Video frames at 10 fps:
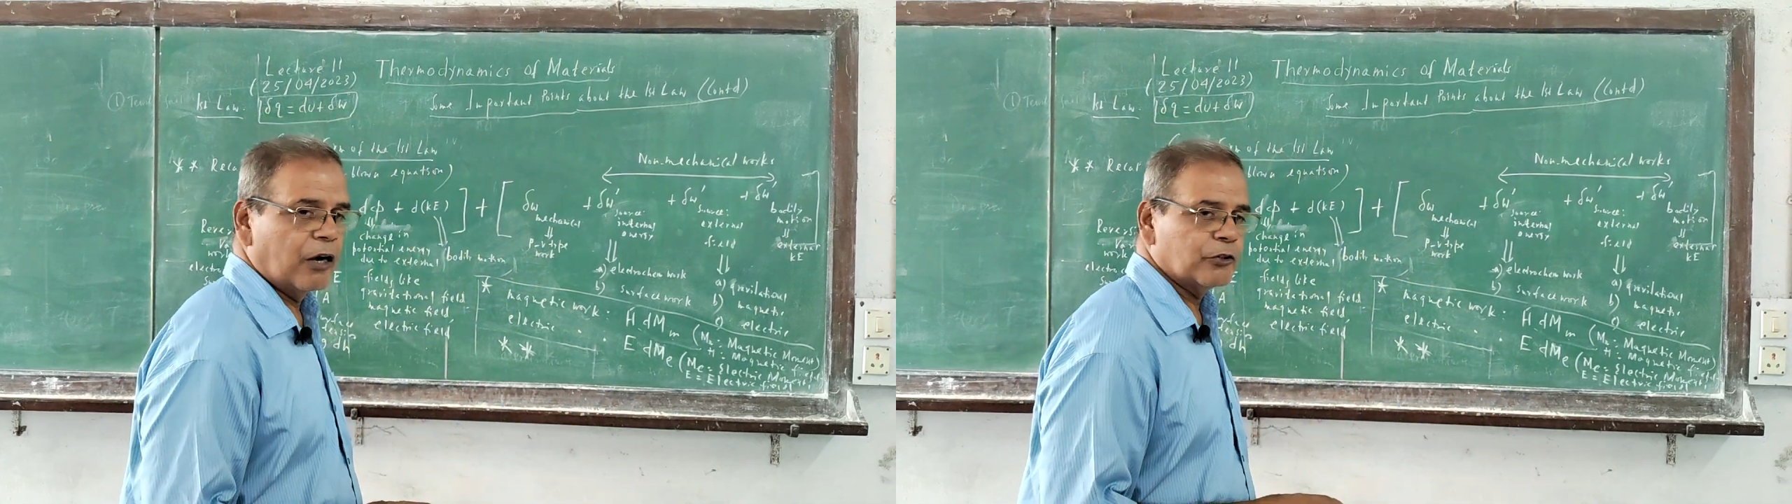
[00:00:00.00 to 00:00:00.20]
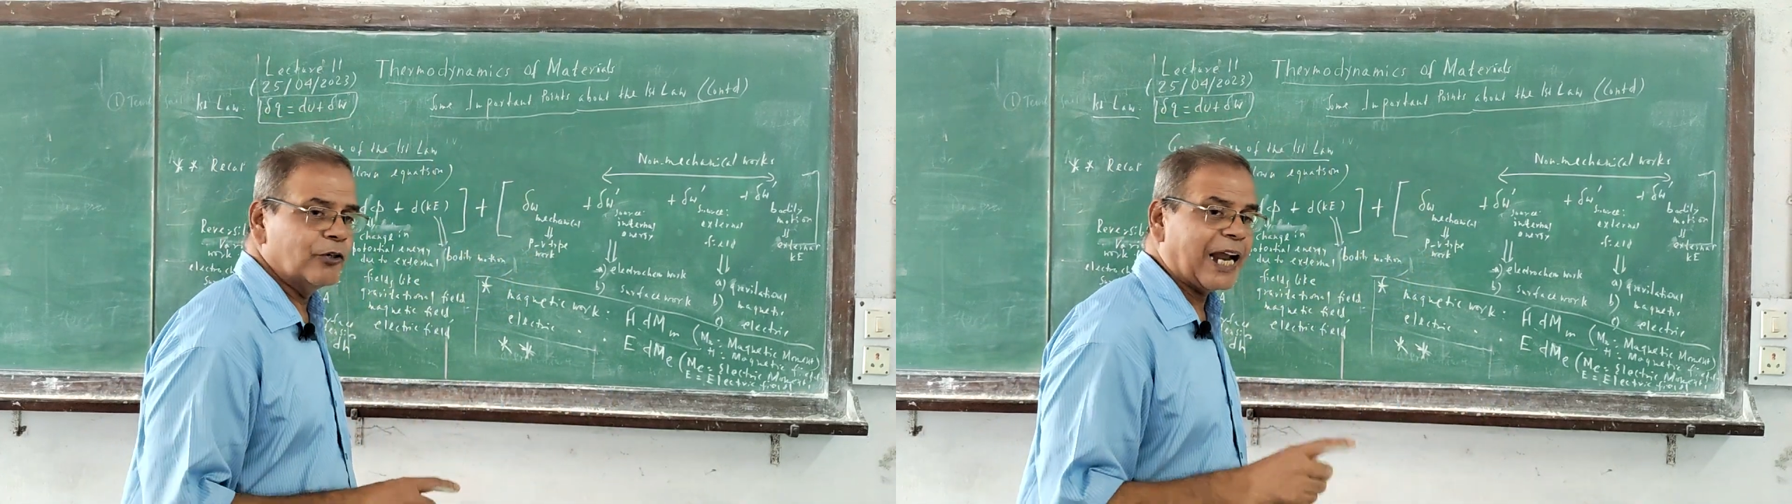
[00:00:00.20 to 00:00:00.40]

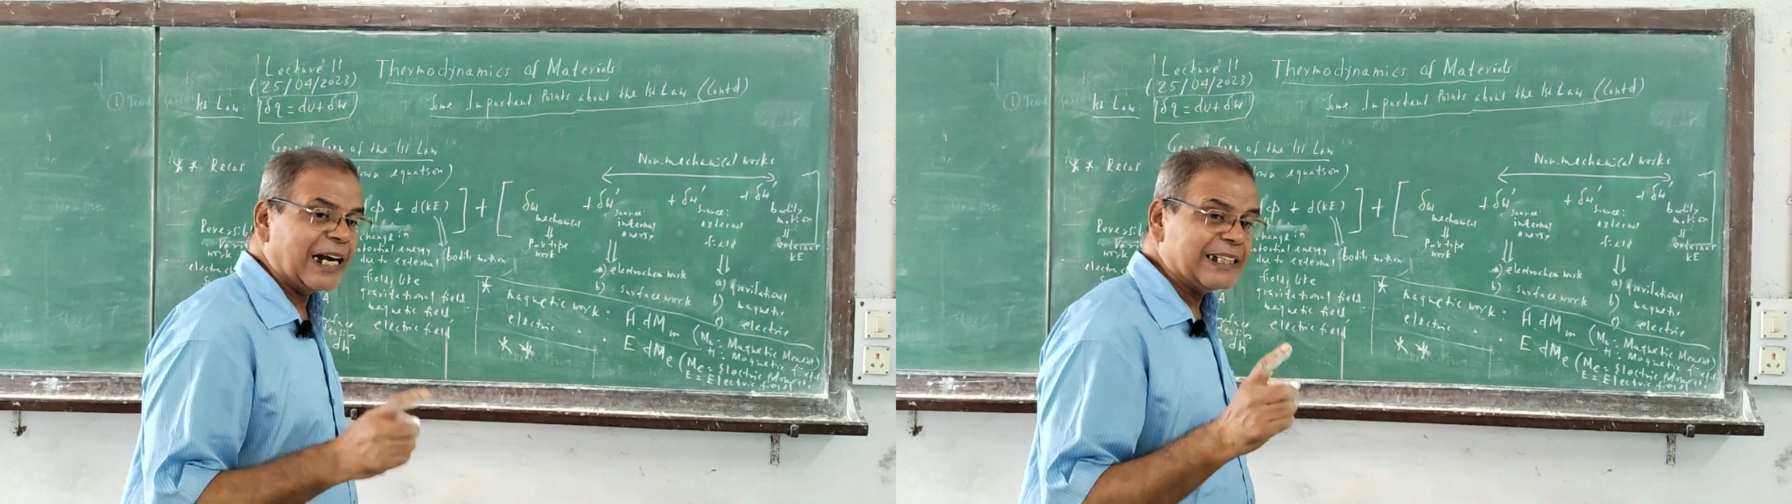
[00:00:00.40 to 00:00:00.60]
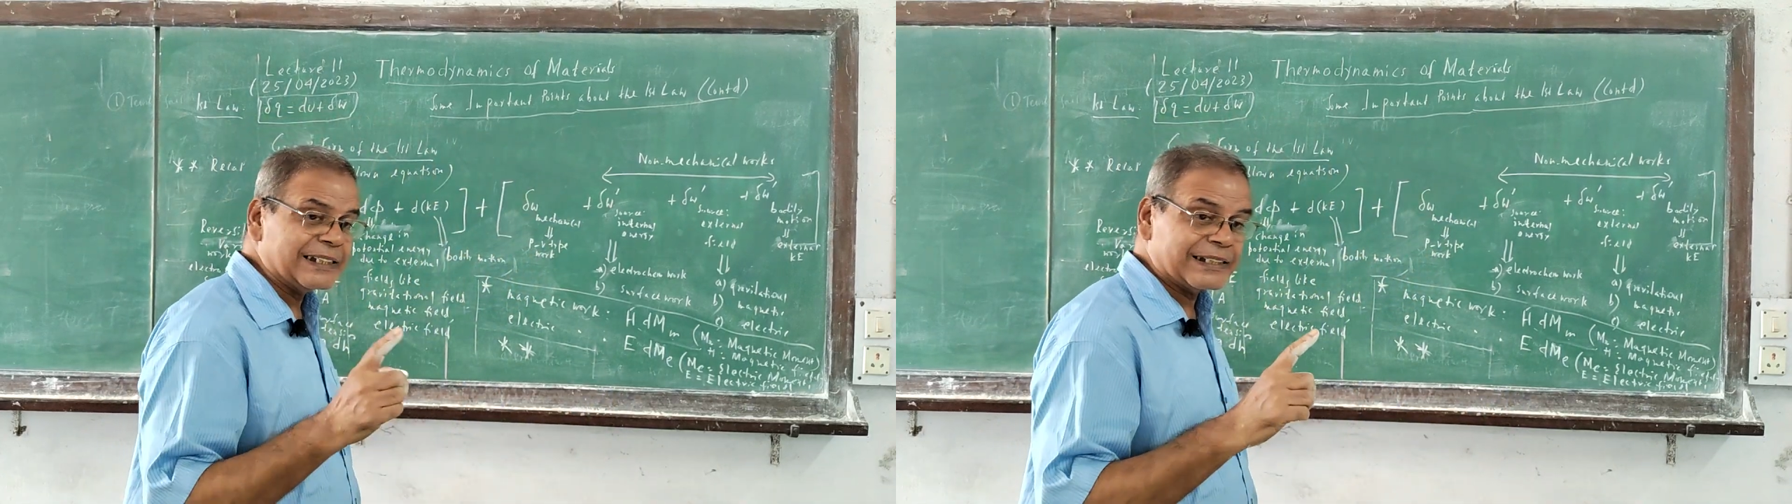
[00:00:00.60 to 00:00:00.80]
Don't
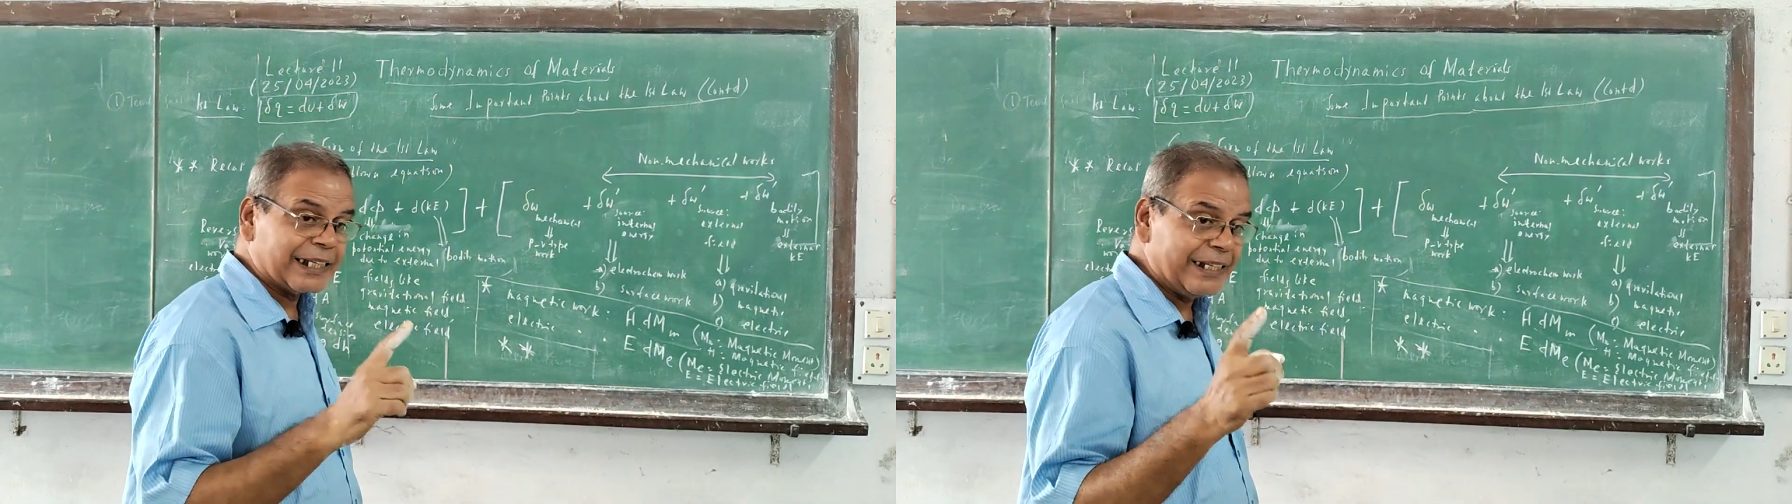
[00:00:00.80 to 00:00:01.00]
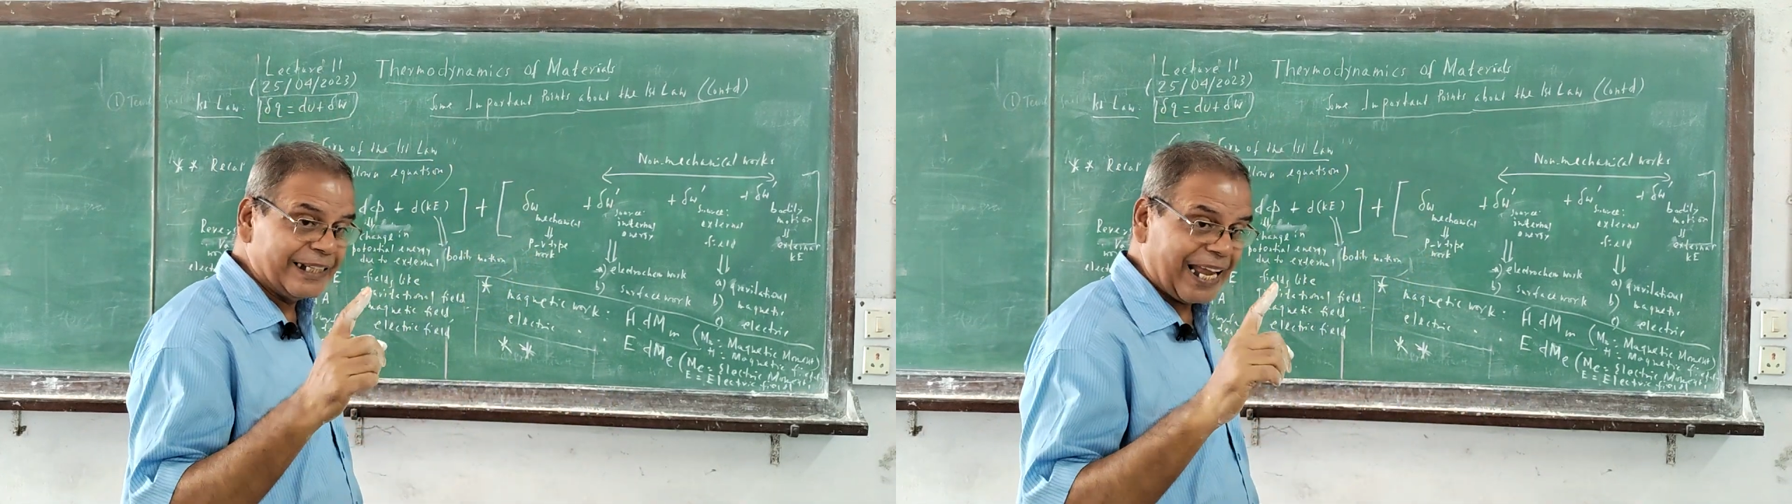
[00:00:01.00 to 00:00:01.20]

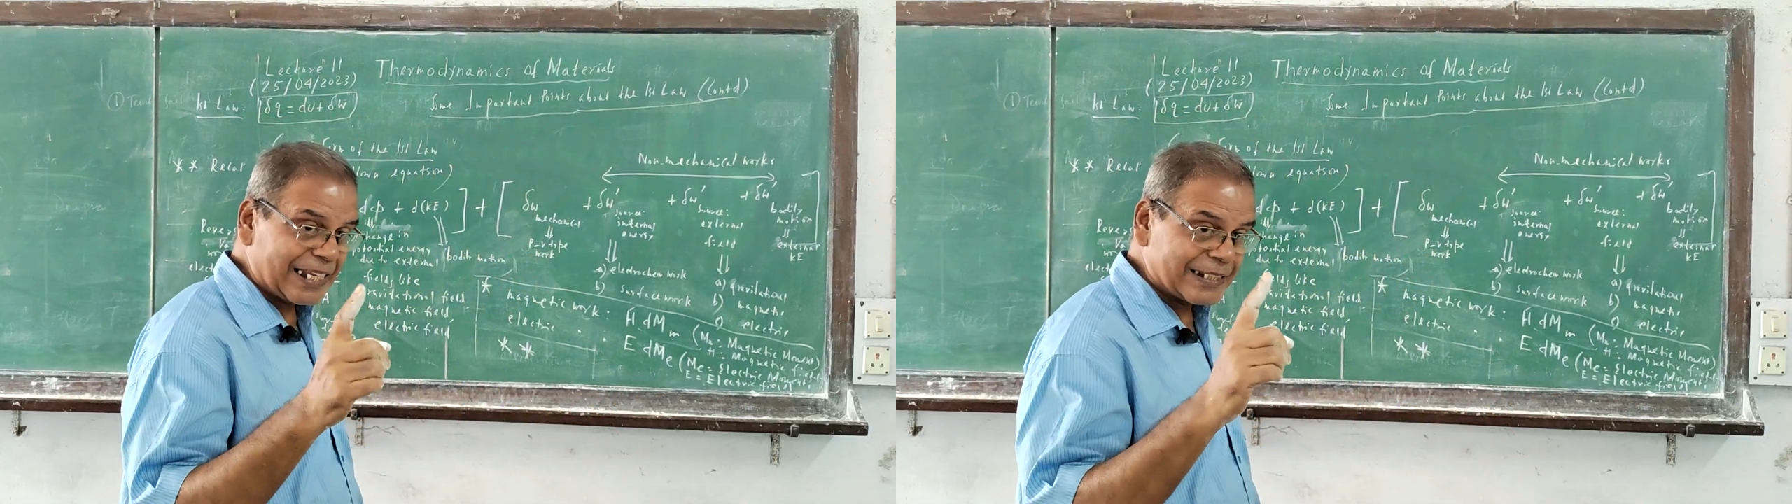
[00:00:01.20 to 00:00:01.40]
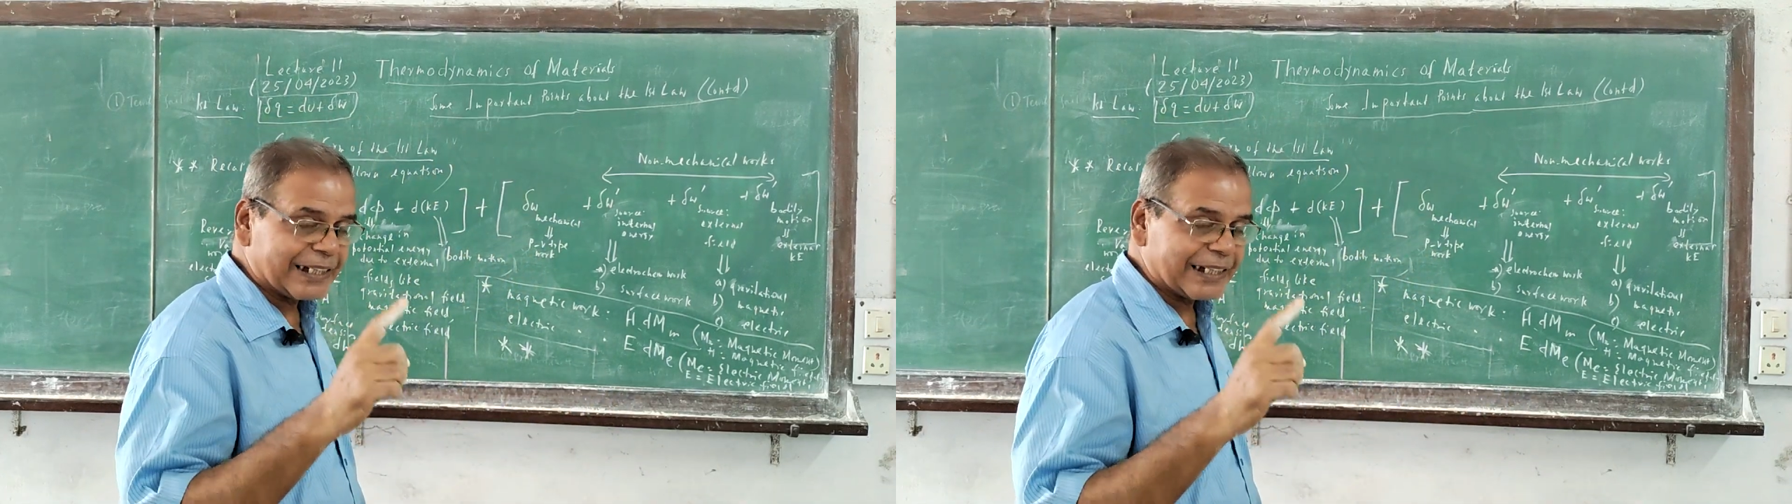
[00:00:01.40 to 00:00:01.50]
unnecessarily catch